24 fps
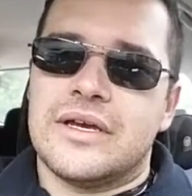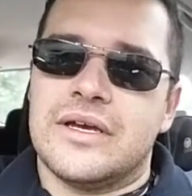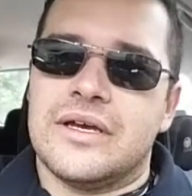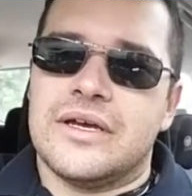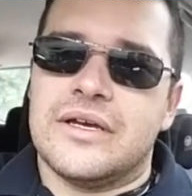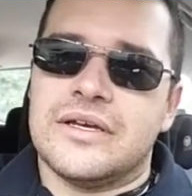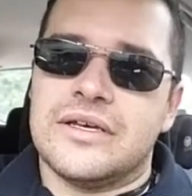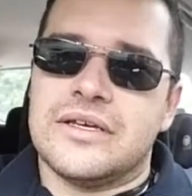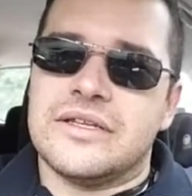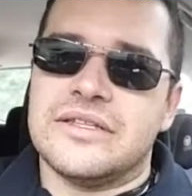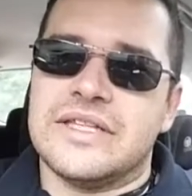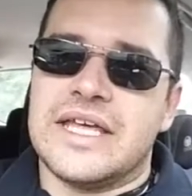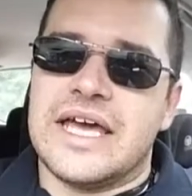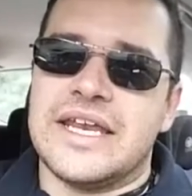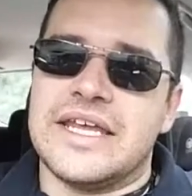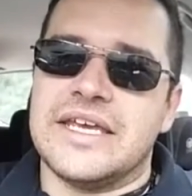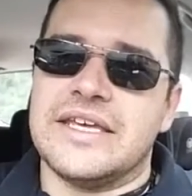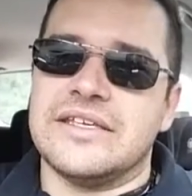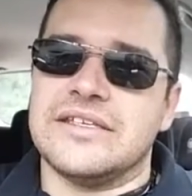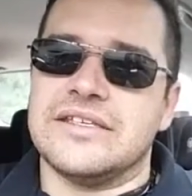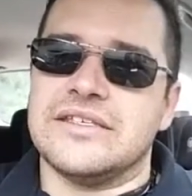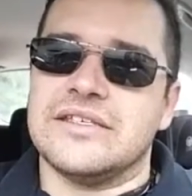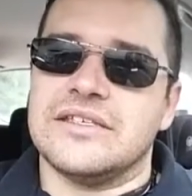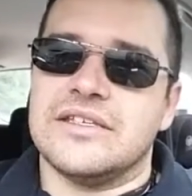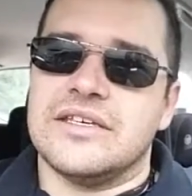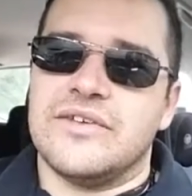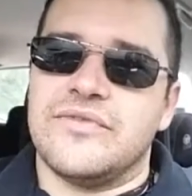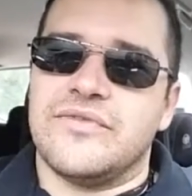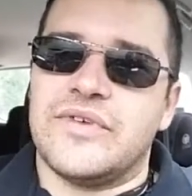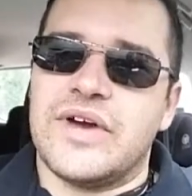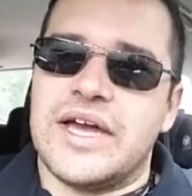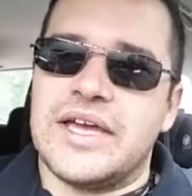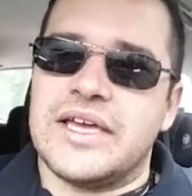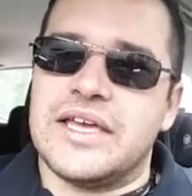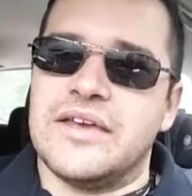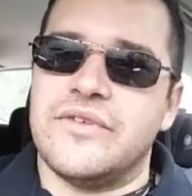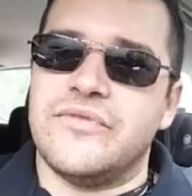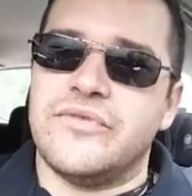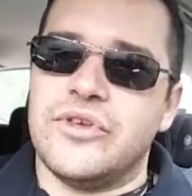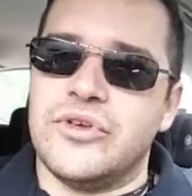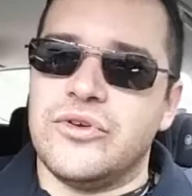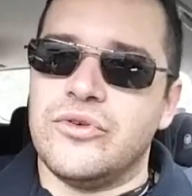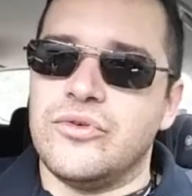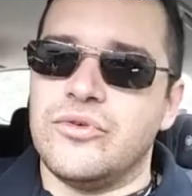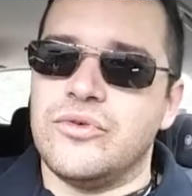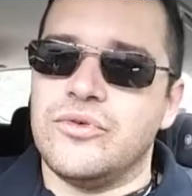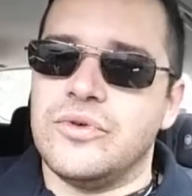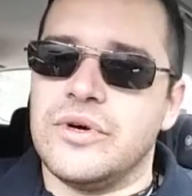Uh, that is, if I give
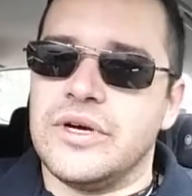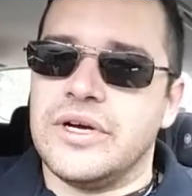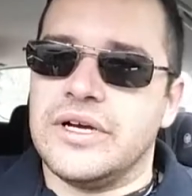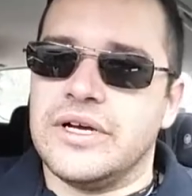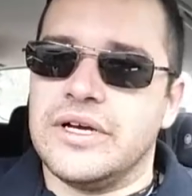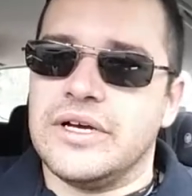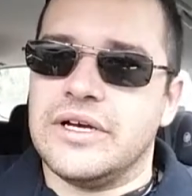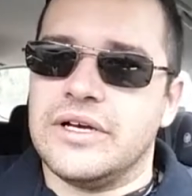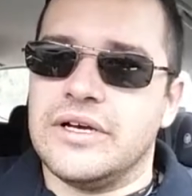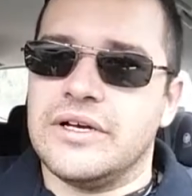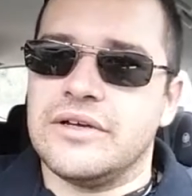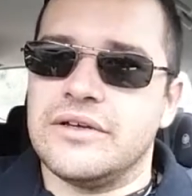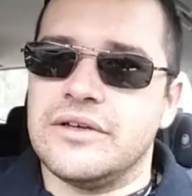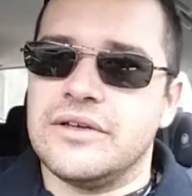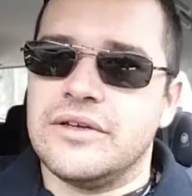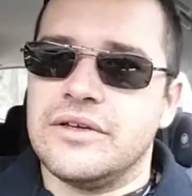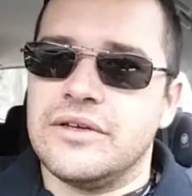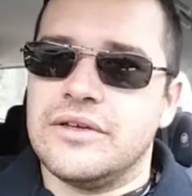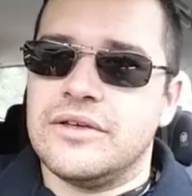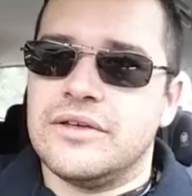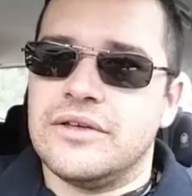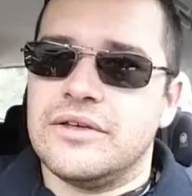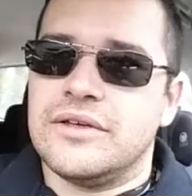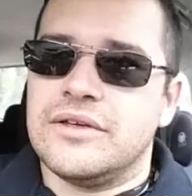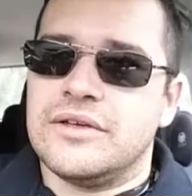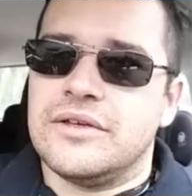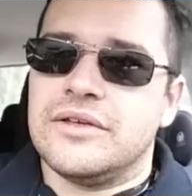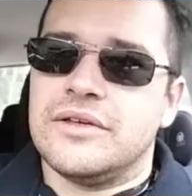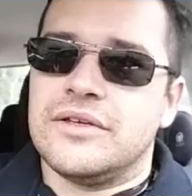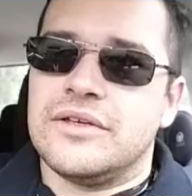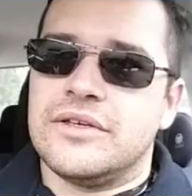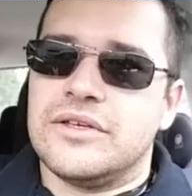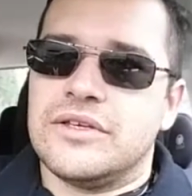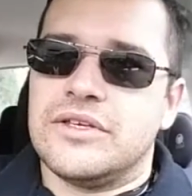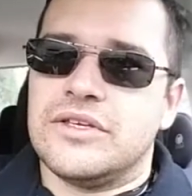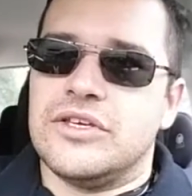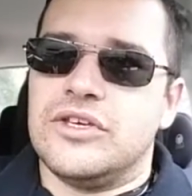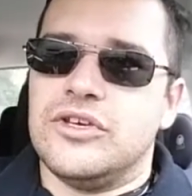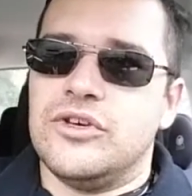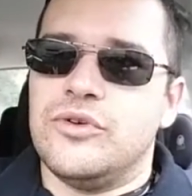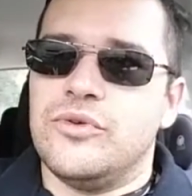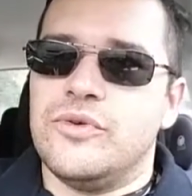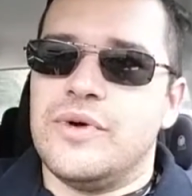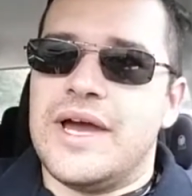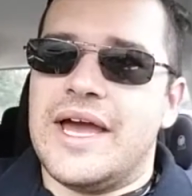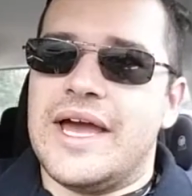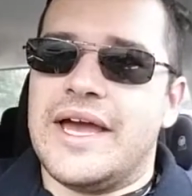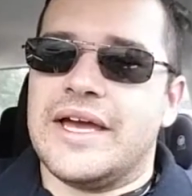you uh,
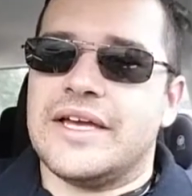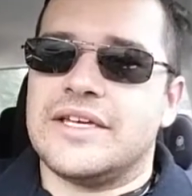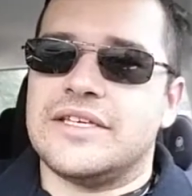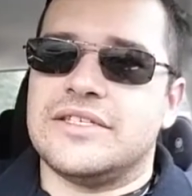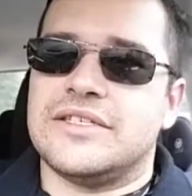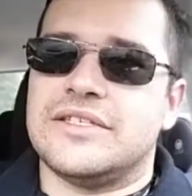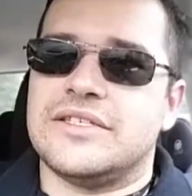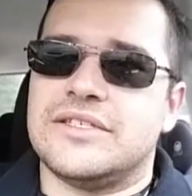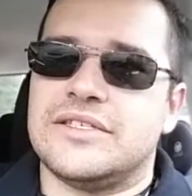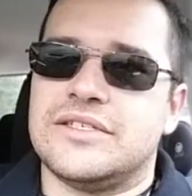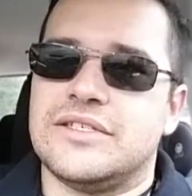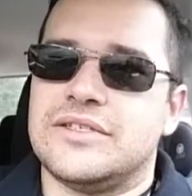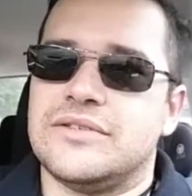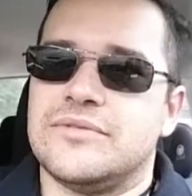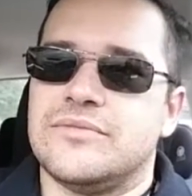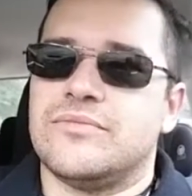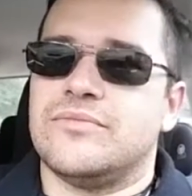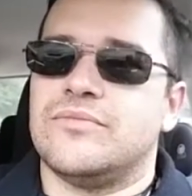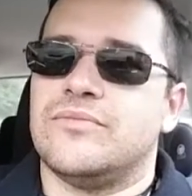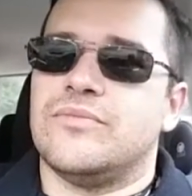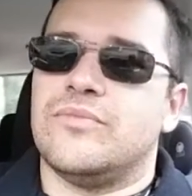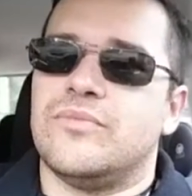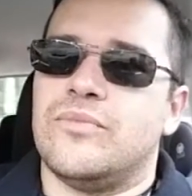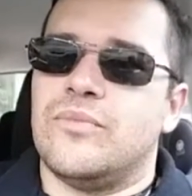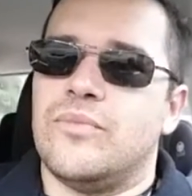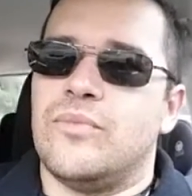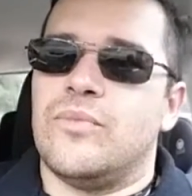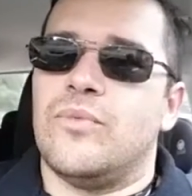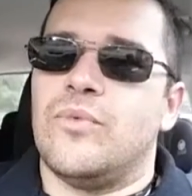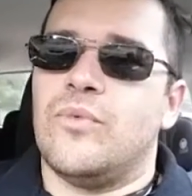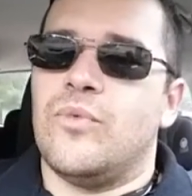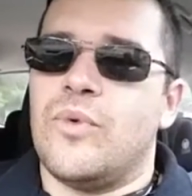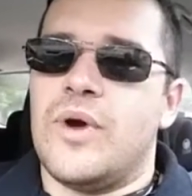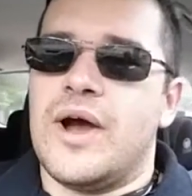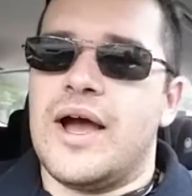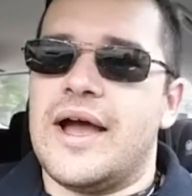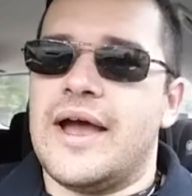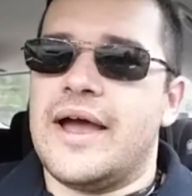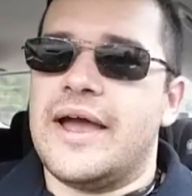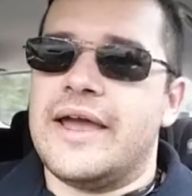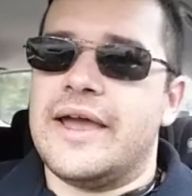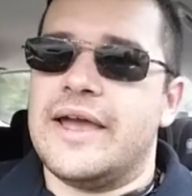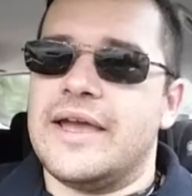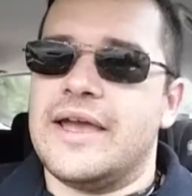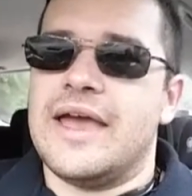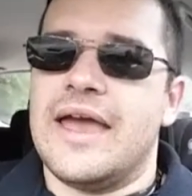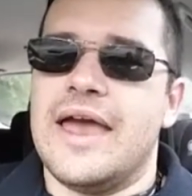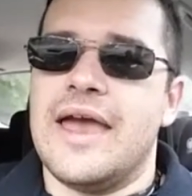
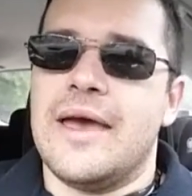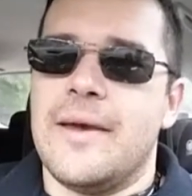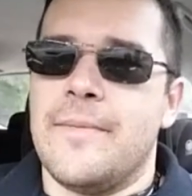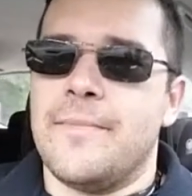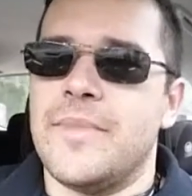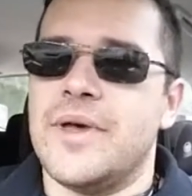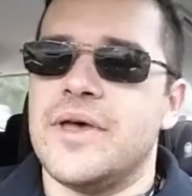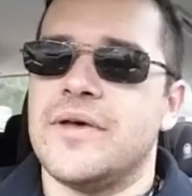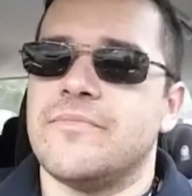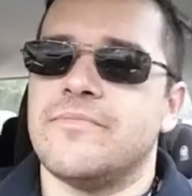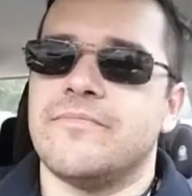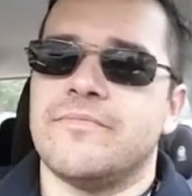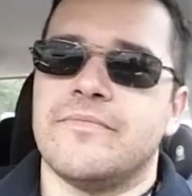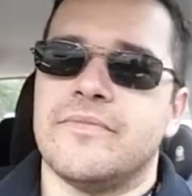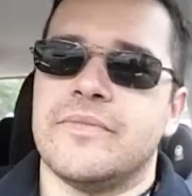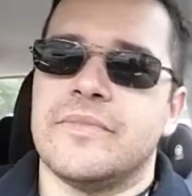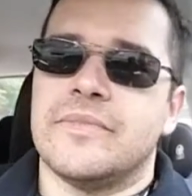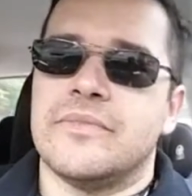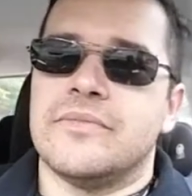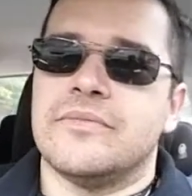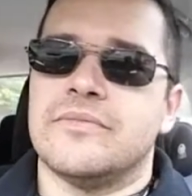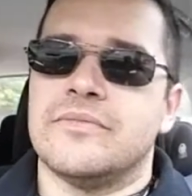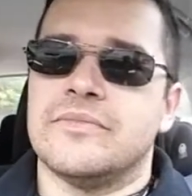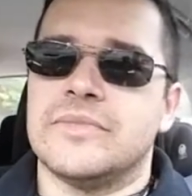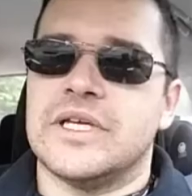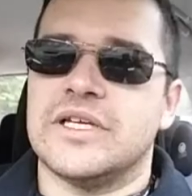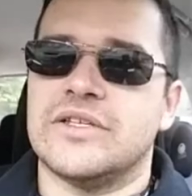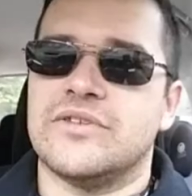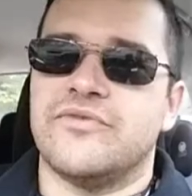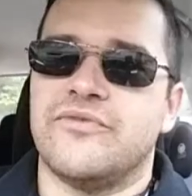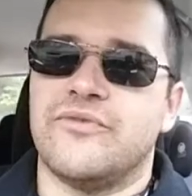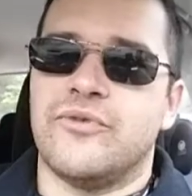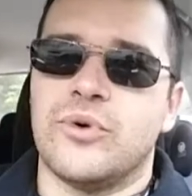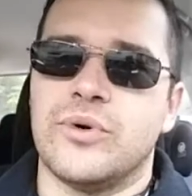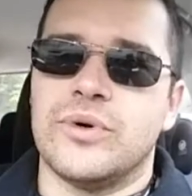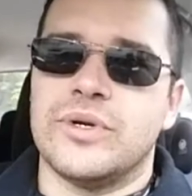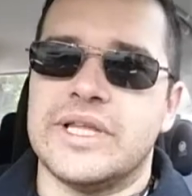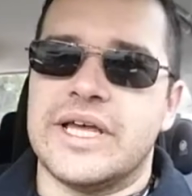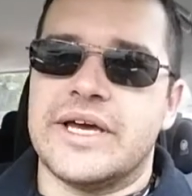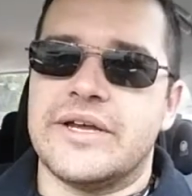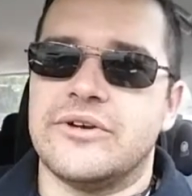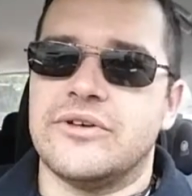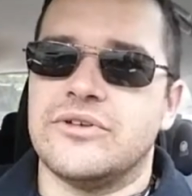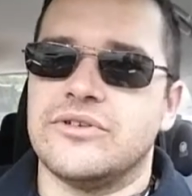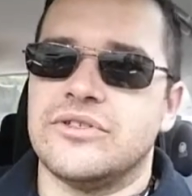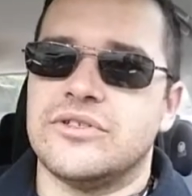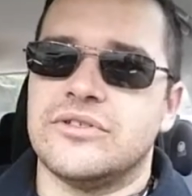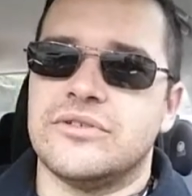QXYM. That's four
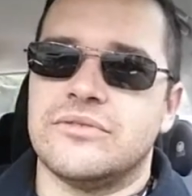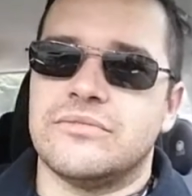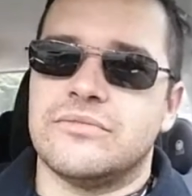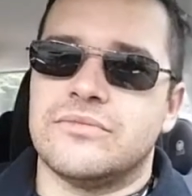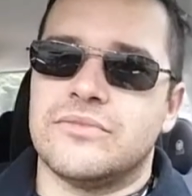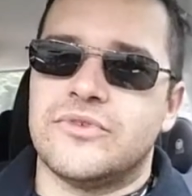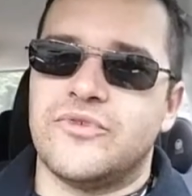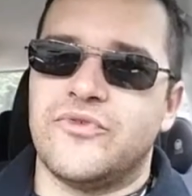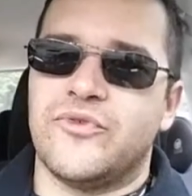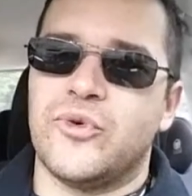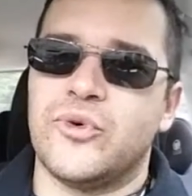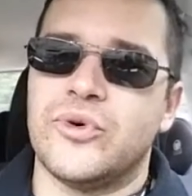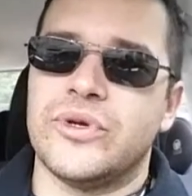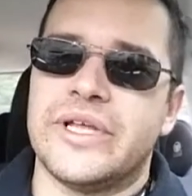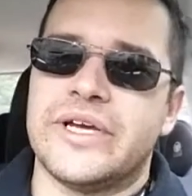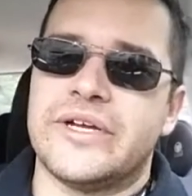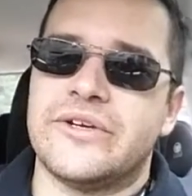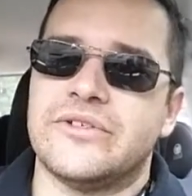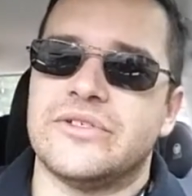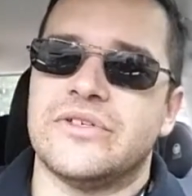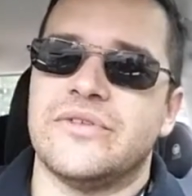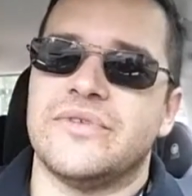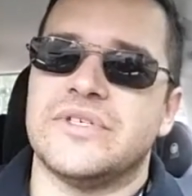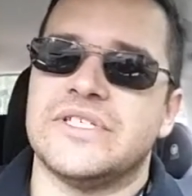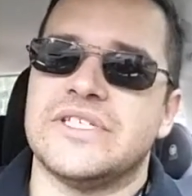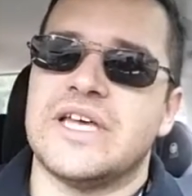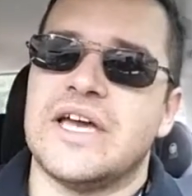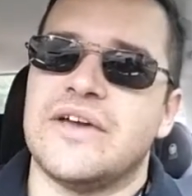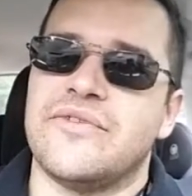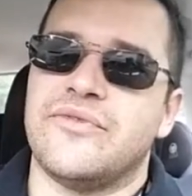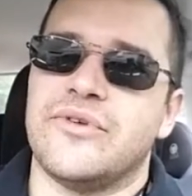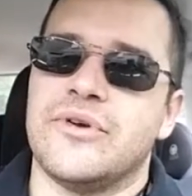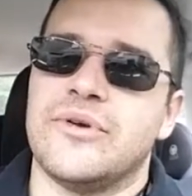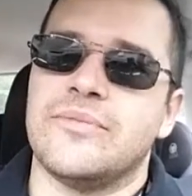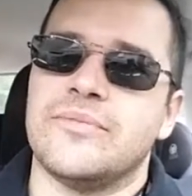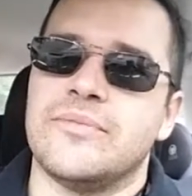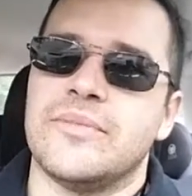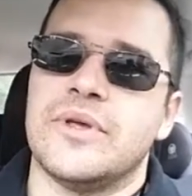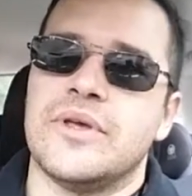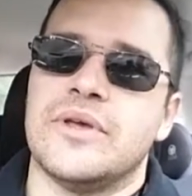letters. It's four letters of a cipher.